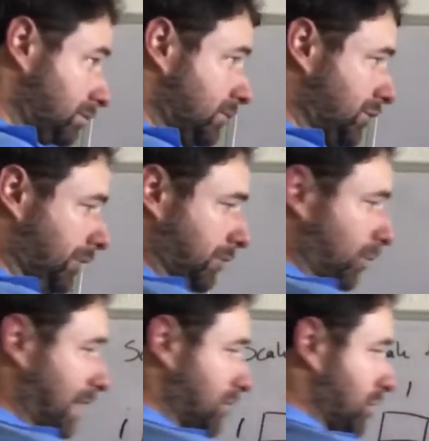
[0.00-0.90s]
So the
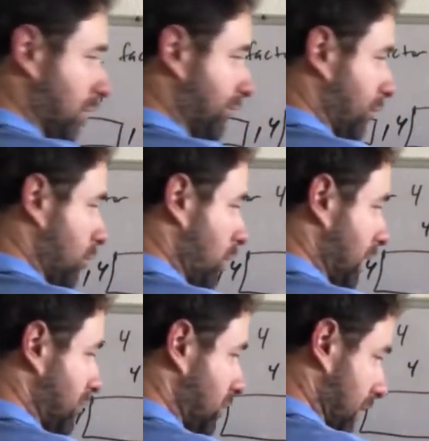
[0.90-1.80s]
ratio from
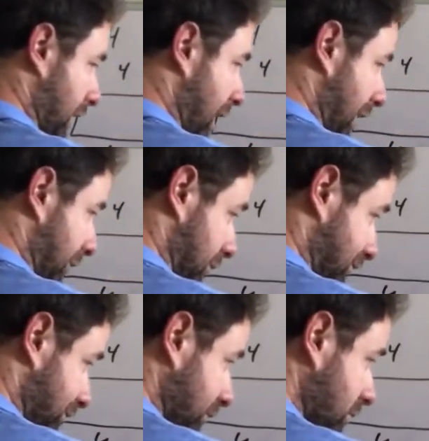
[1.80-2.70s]
one to another
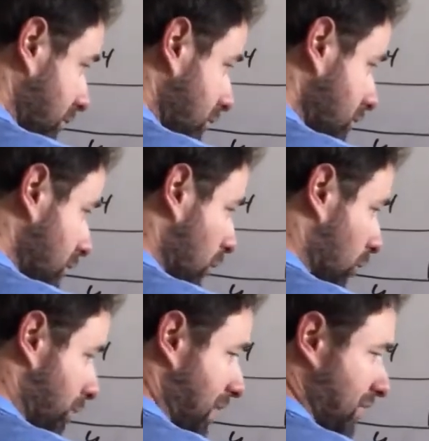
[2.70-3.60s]

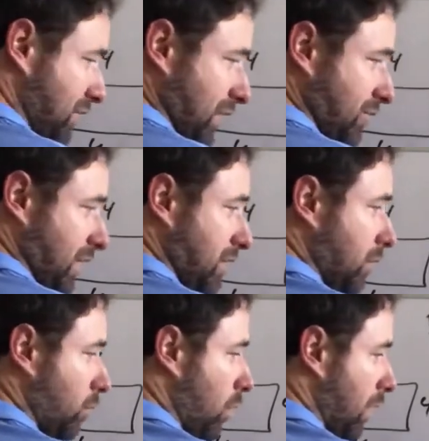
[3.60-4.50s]
would be 16 to
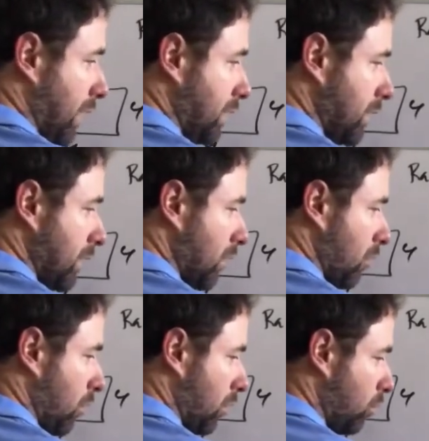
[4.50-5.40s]
1
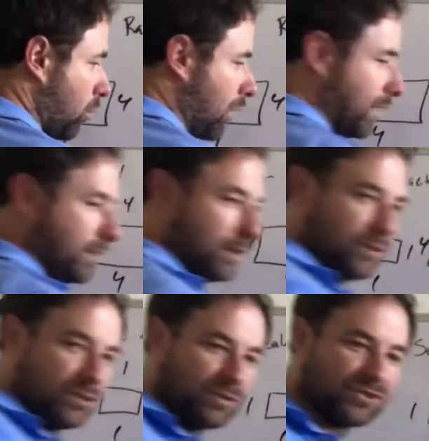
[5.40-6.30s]
or 1
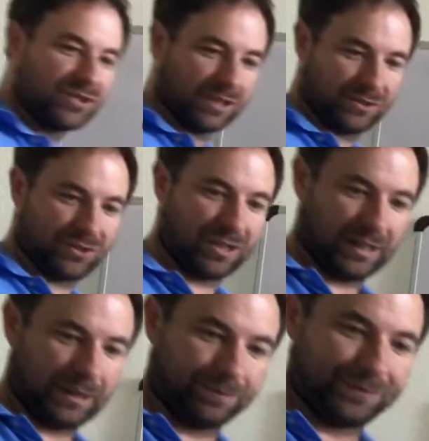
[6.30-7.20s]
to
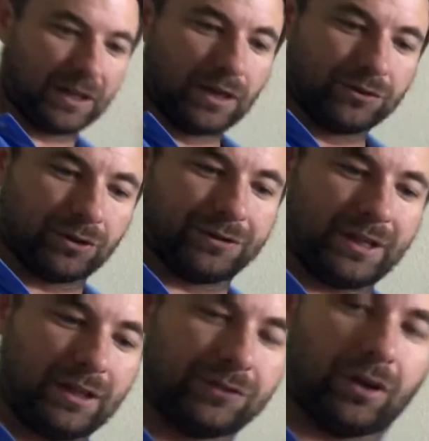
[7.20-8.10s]
16. So
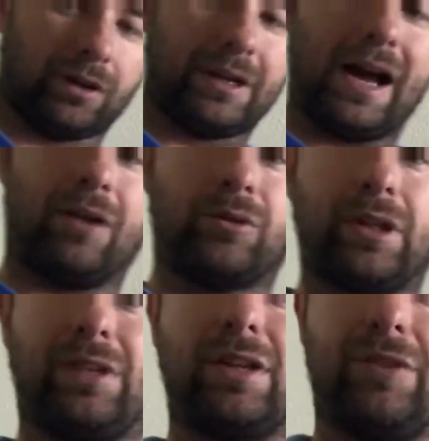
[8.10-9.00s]
these are not
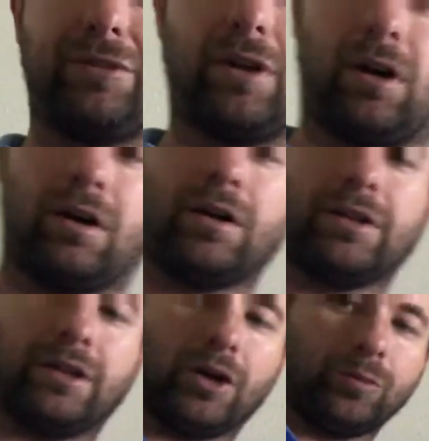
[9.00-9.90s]
really tough at all.
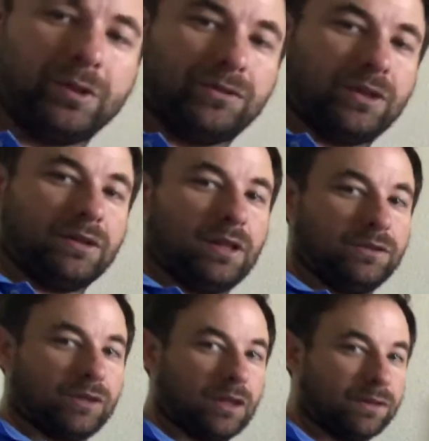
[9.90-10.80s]
You hope you see
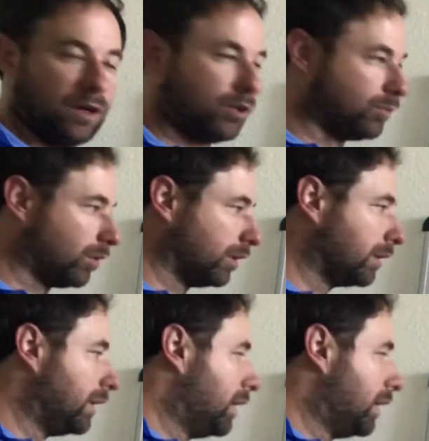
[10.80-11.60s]
these in the homework.